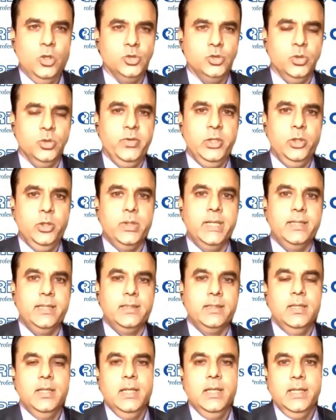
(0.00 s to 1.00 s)
So we look at
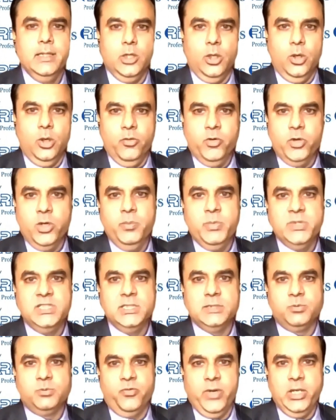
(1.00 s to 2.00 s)
the overall business
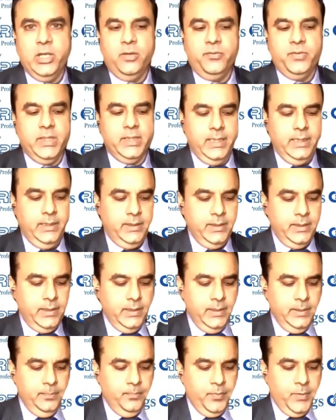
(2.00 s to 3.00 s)
profile of that
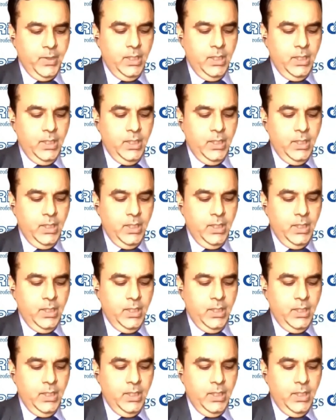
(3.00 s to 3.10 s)
entity